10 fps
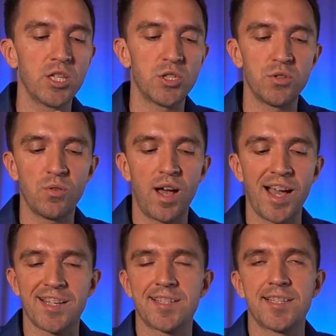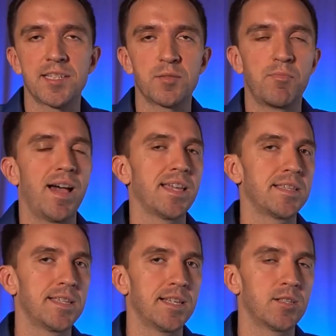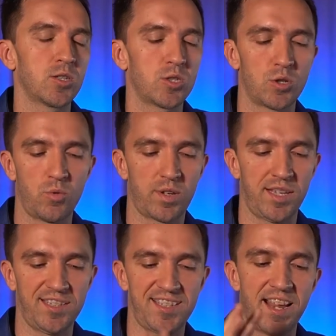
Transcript: to access my Tezos tokens.